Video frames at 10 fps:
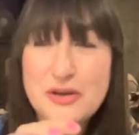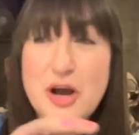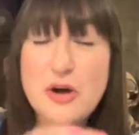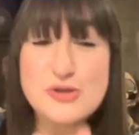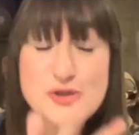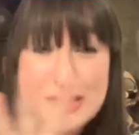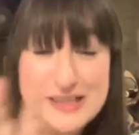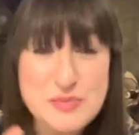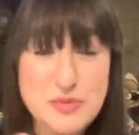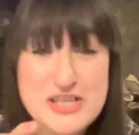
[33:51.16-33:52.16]
cultural
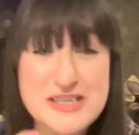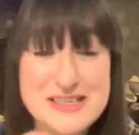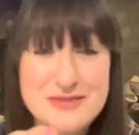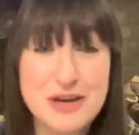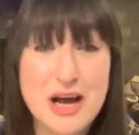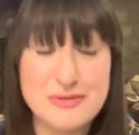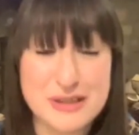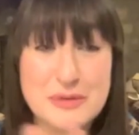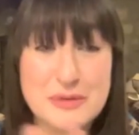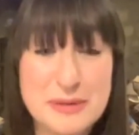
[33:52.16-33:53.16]
expressions of love
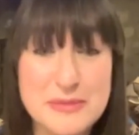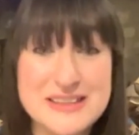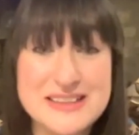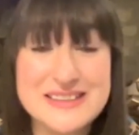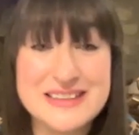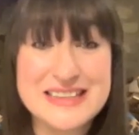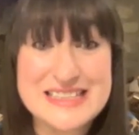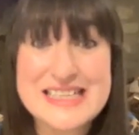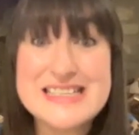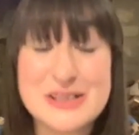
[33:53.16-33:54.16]
and commitment that
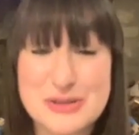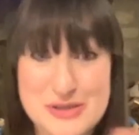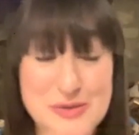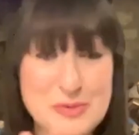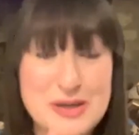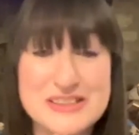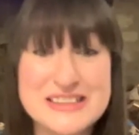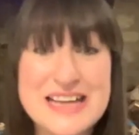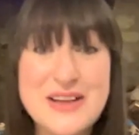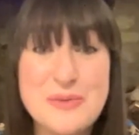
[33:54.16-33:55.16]
exist across the world.
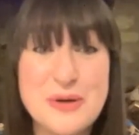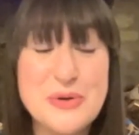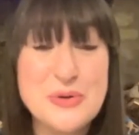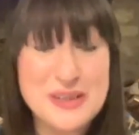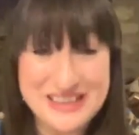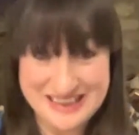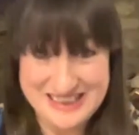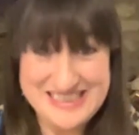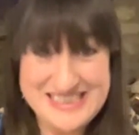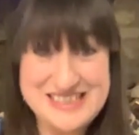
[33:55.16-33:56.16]
And now that we all,
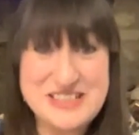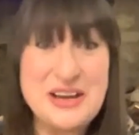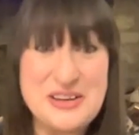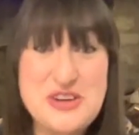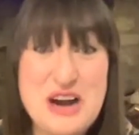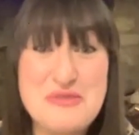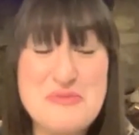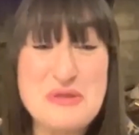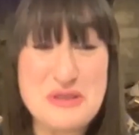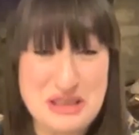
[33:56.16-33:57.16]
travel
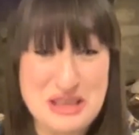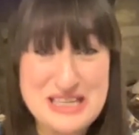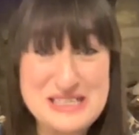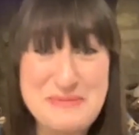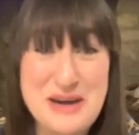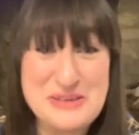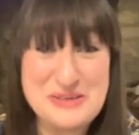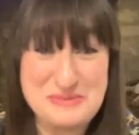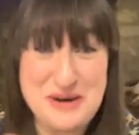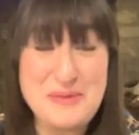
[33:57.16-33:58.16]
more than 30 miles
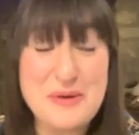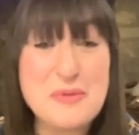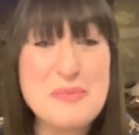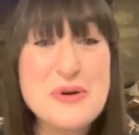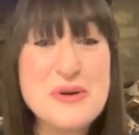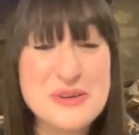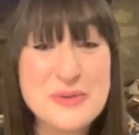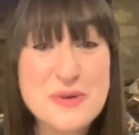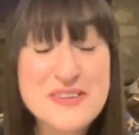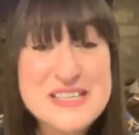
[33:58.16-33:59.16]
from where we were
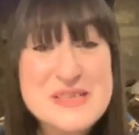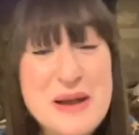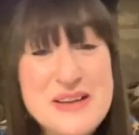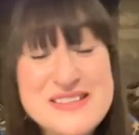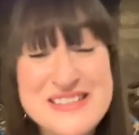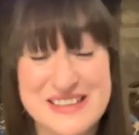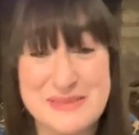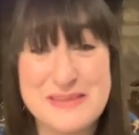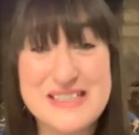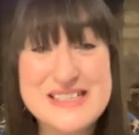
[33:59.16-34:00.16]
born, we're exposed to
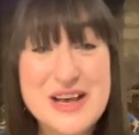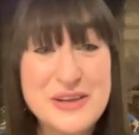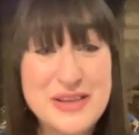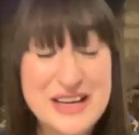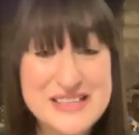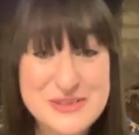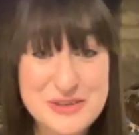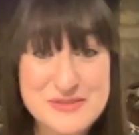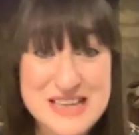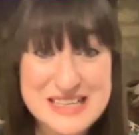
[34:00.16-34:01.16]
them. And so that sort
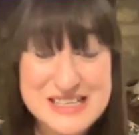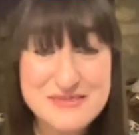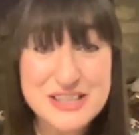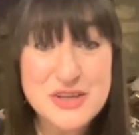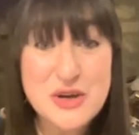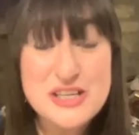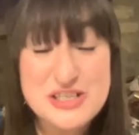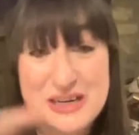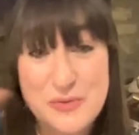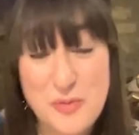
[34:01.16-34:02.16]
of sense of
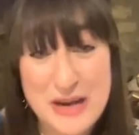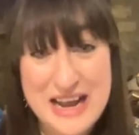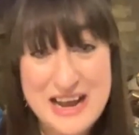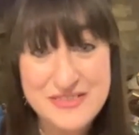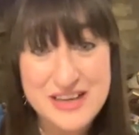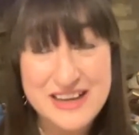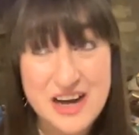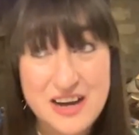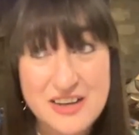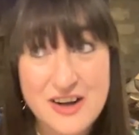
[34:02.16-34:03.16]
acknowledging what we have,
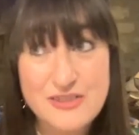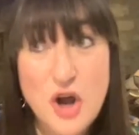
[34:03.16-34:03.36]
our